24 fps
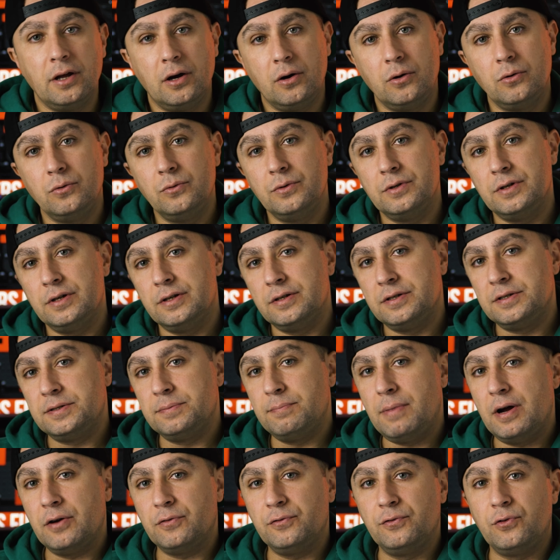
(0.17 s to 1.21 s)
now,
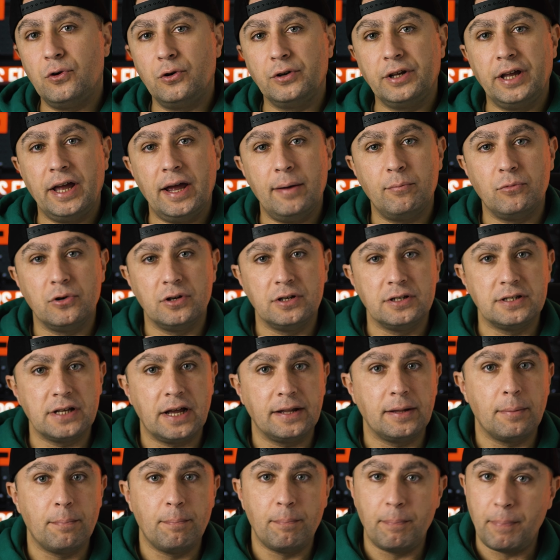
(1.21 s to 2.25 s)
smartphone cameras
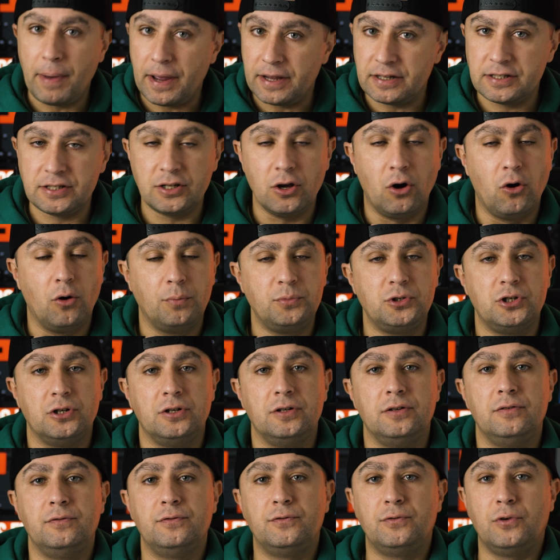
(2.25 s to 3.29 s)
are the best
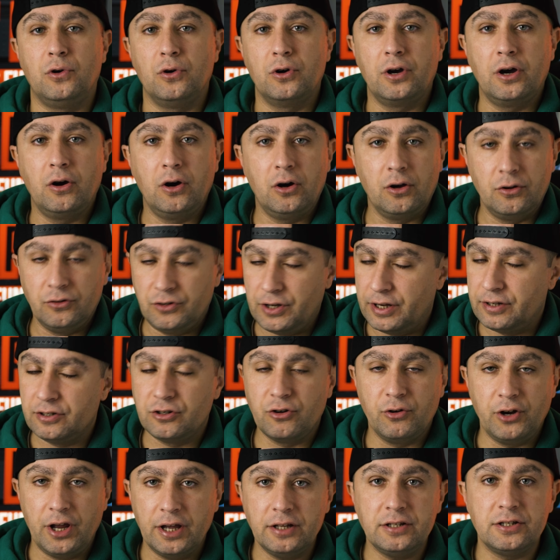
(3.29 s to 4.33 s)
option for
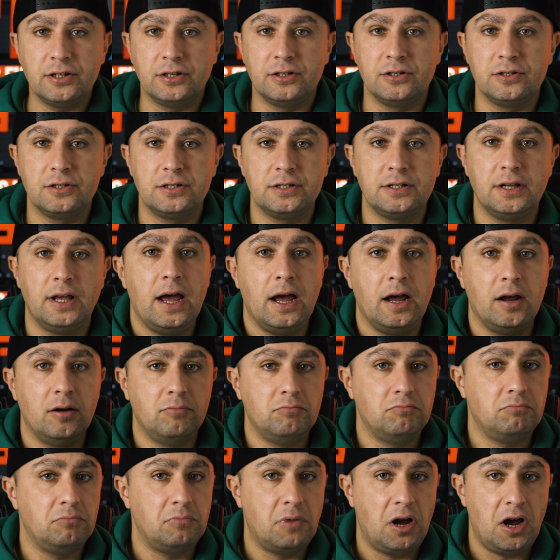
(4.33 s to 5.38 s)
content creators.
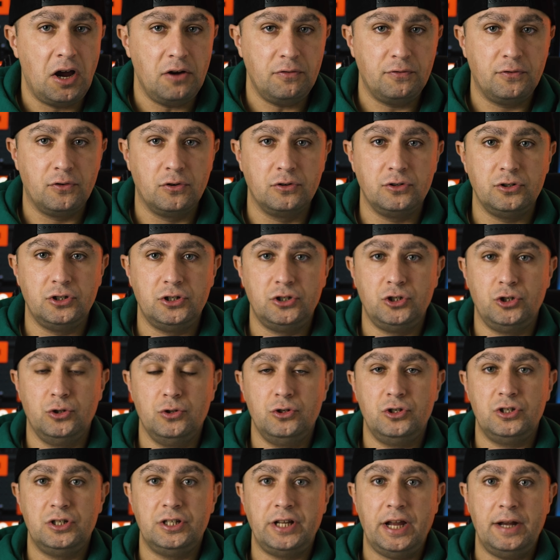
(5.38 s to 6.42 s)
iPhone
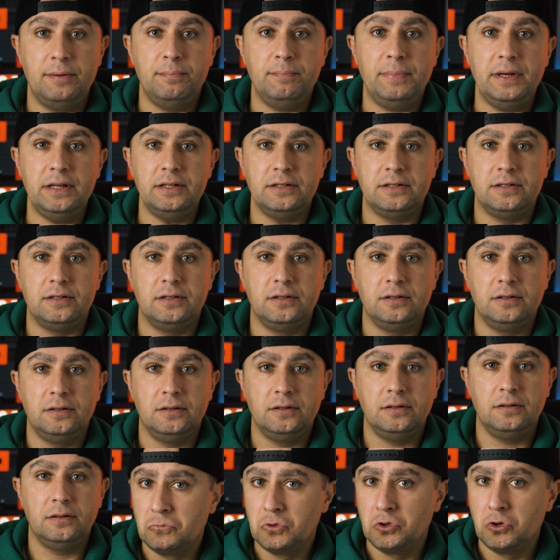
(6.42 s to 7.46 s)
shoots 10-bit.
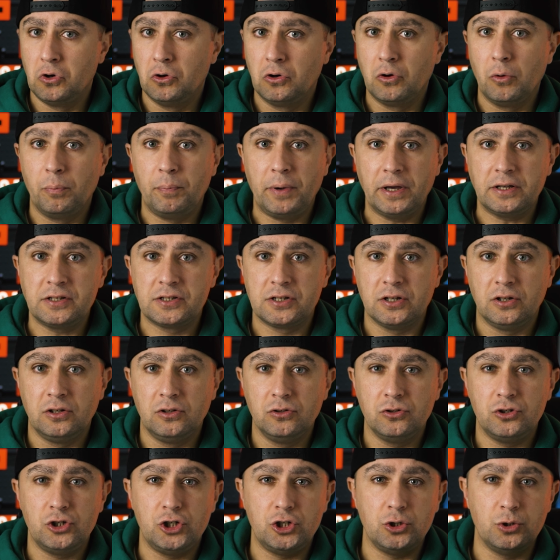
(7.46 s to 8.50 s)
Google
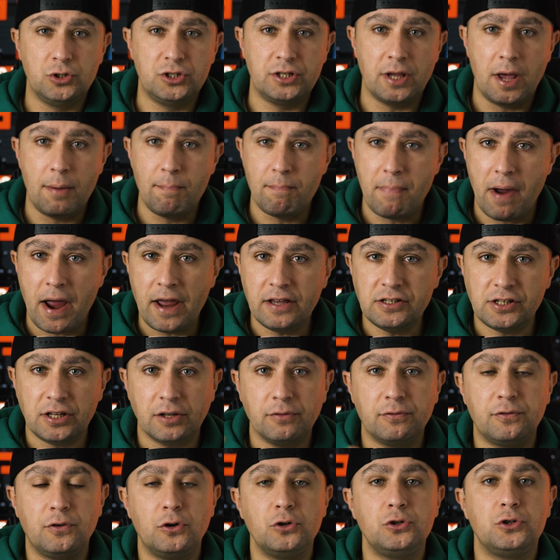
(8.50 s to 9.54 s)
Pixel shoots
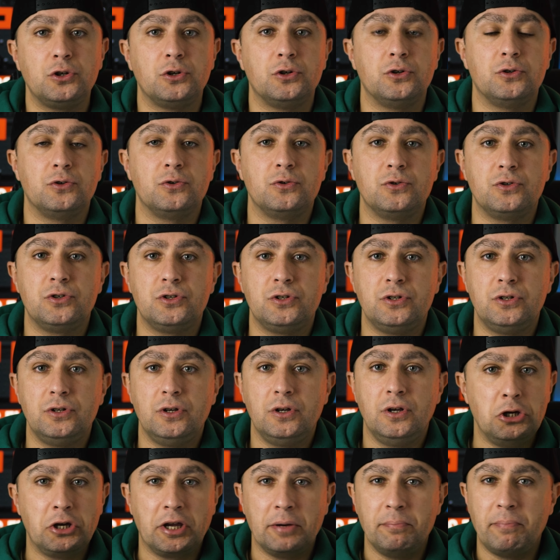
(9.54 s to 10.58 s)
amazing photos.
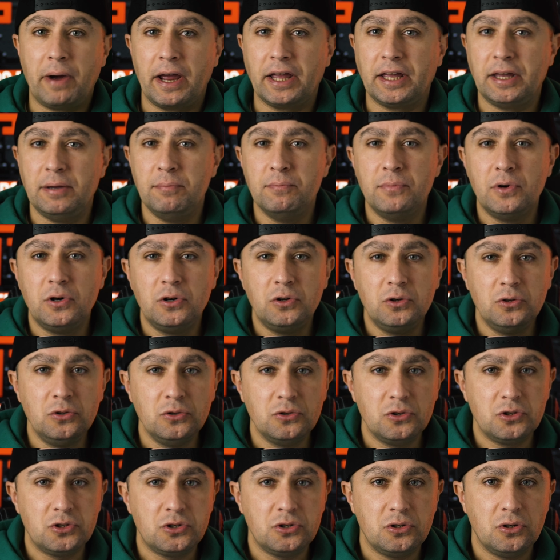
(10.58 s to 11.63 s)
You can buy
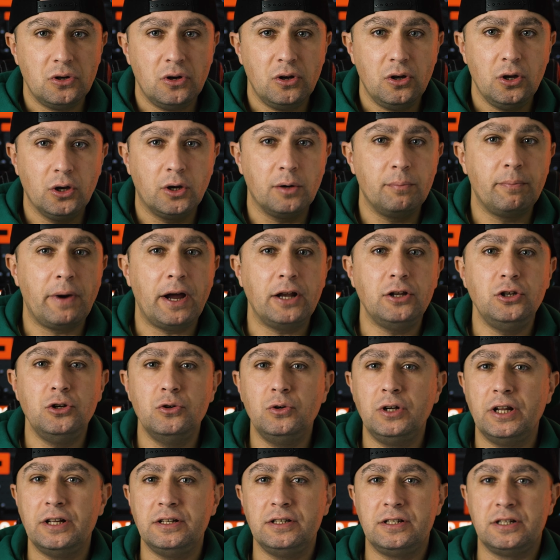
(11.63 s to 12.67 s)
gimbals, you can buy
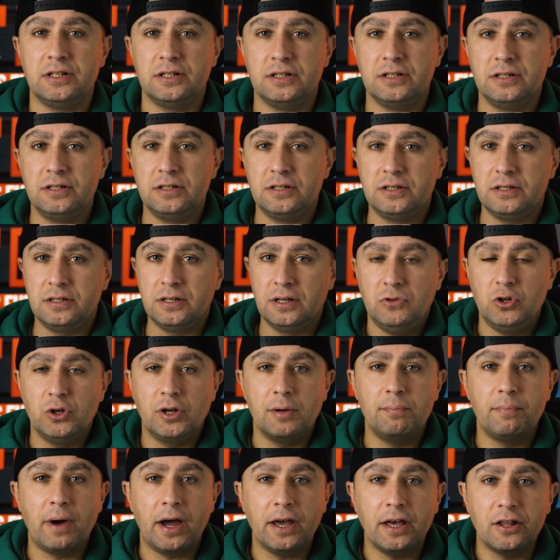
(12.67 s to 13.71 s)
new lenses, you
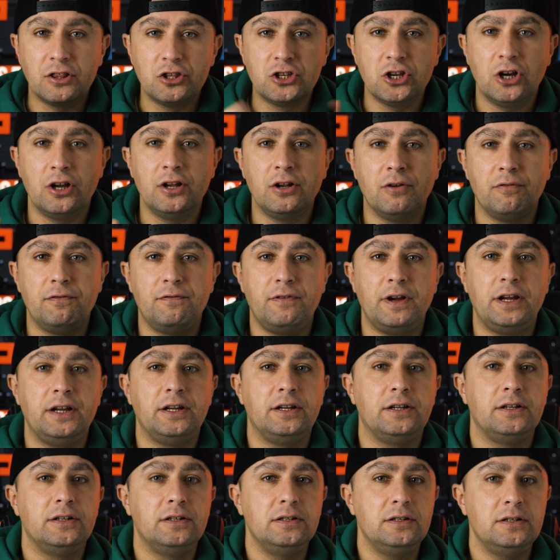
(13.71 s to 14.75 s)
can buy a ton of
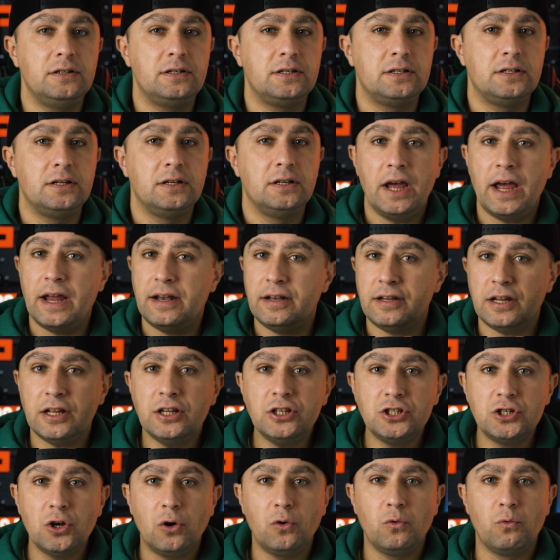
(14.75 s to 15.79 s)
things, and
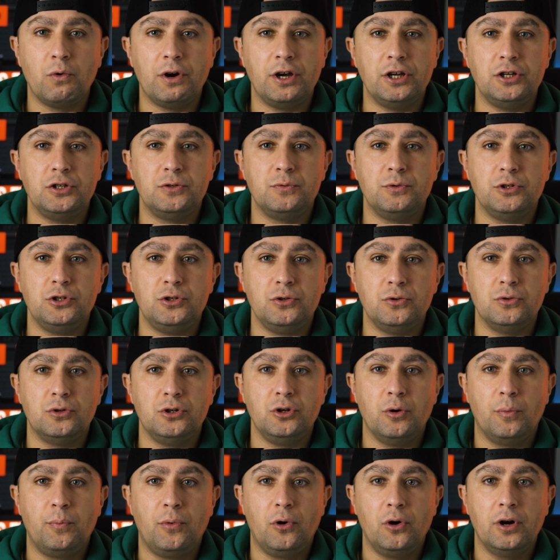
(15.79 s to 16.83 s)
it's always with you
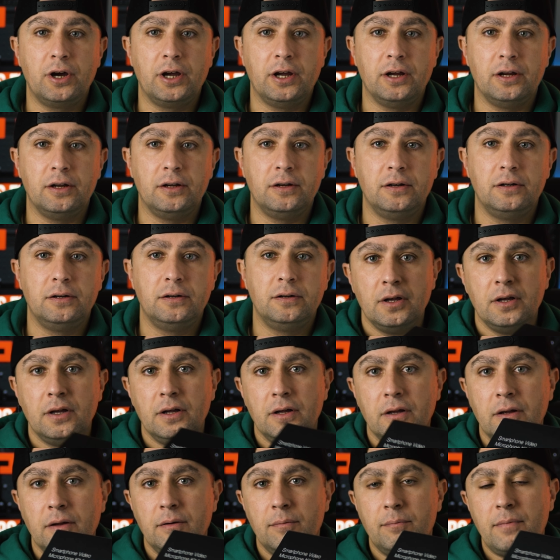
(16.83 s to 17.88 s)
on your pocket.
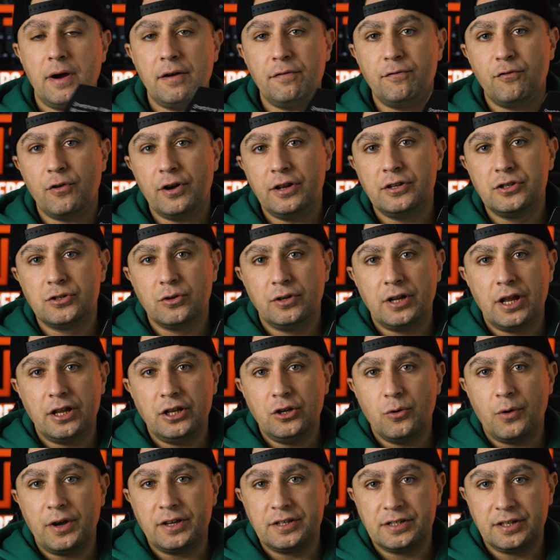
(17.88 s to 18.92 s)
My friends on the
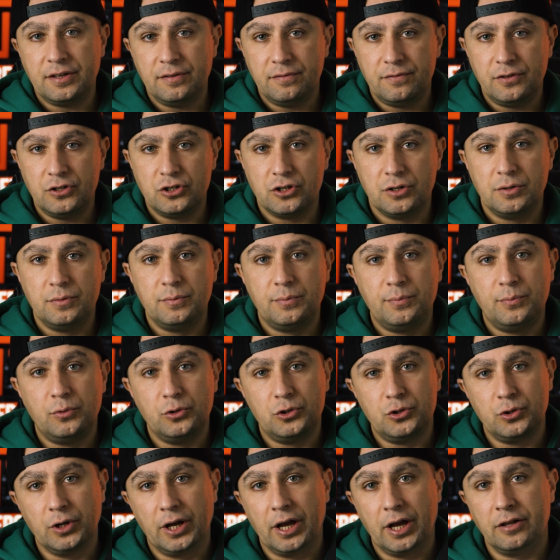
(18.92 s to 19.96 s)
USKEYVISION
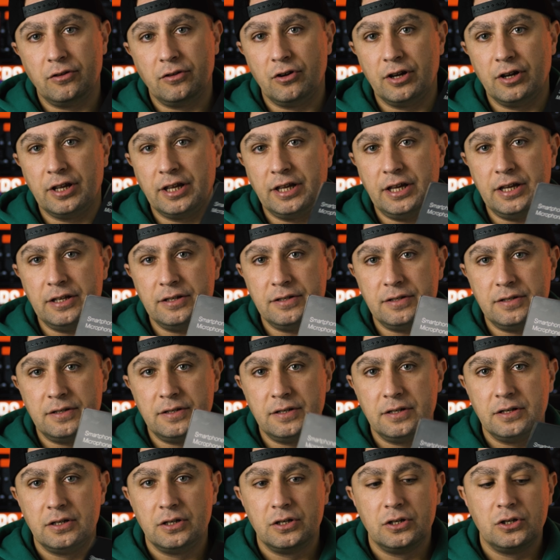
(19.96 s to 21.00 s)
put together a
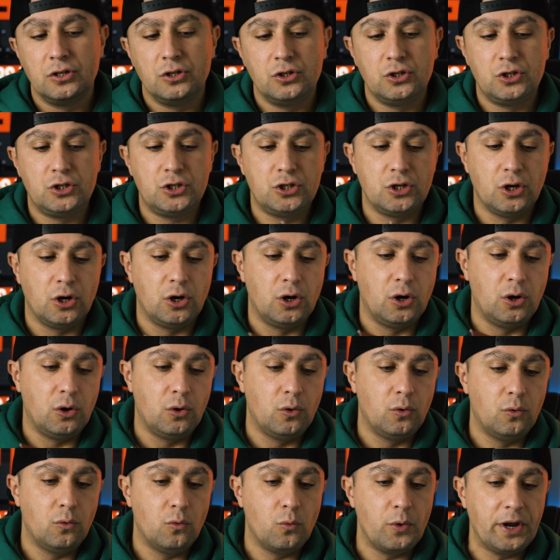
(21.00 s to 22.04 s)
kit
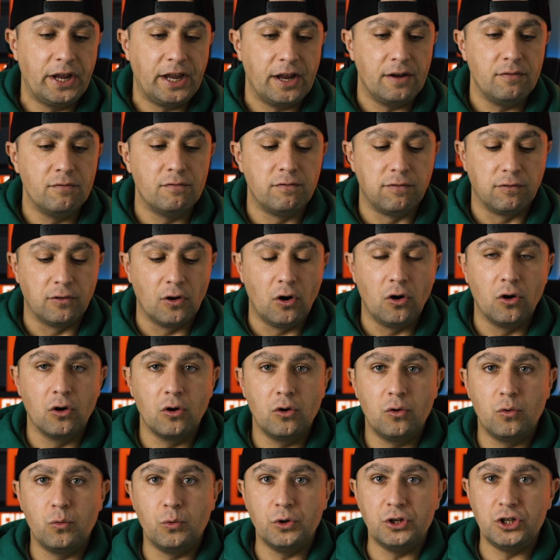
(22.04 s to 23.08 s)
so we can
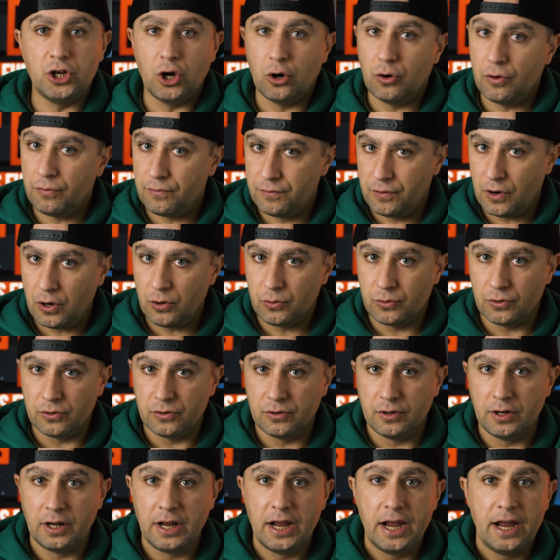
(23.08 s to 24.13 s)
vlog with your
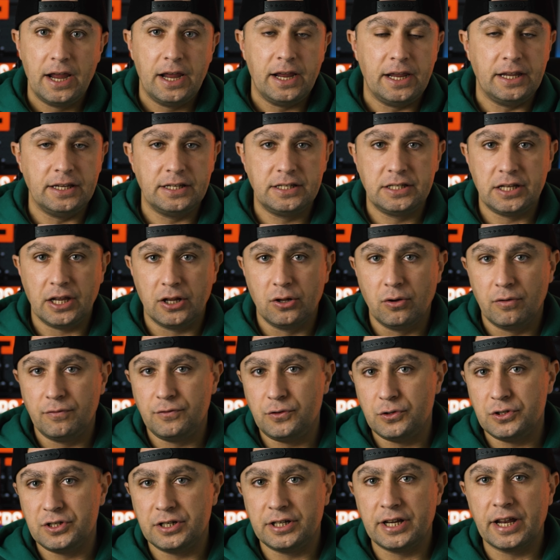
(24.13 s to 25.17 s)
phone instead
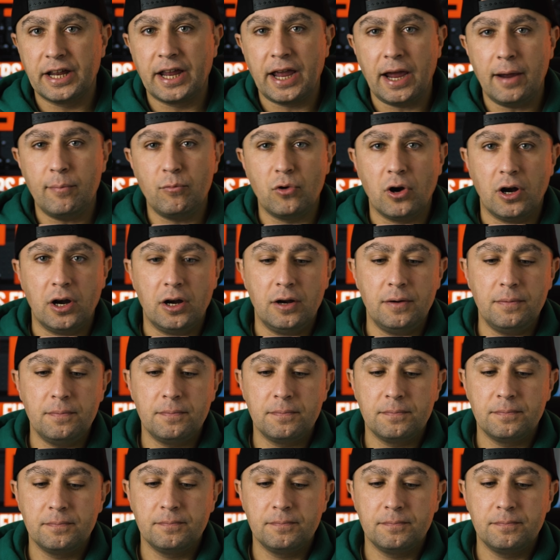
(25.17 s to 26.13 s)
of using a camera,